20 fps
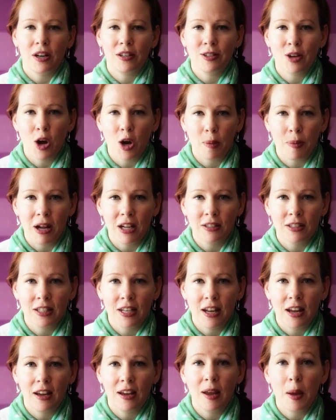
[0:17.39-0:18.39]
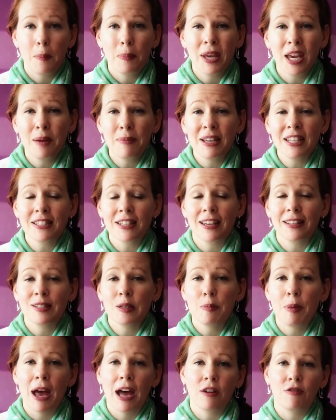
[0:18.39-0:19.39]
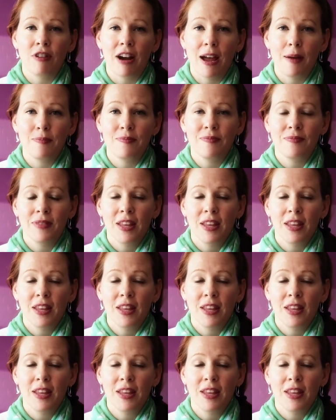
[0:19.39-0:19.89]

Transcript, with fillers: to talk about today. PMS gets a bad rep.